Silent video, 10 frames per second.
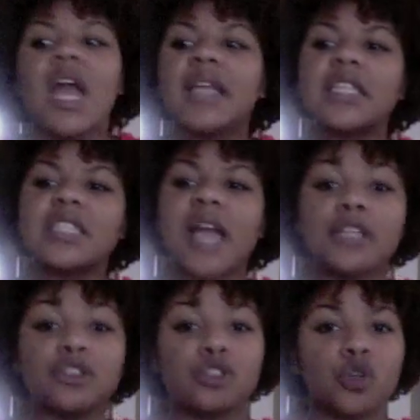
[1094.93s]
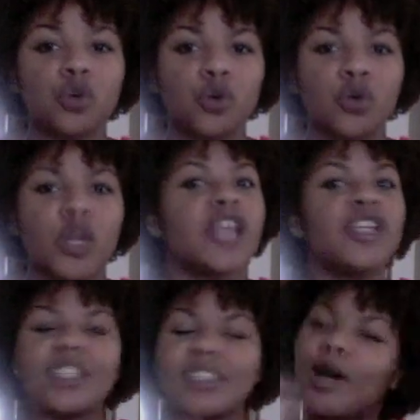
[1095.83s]
And it's like, dude,
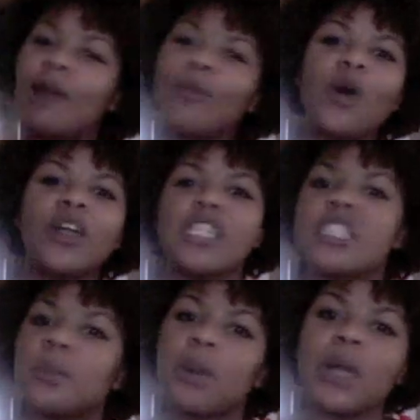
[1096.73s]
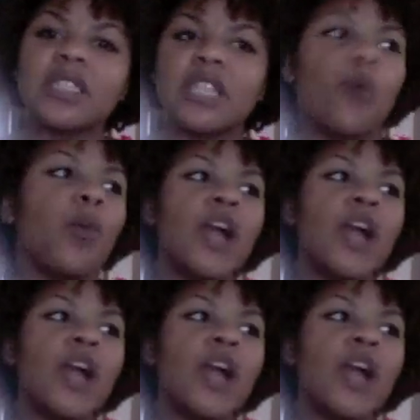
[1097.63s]
come on, he's the president.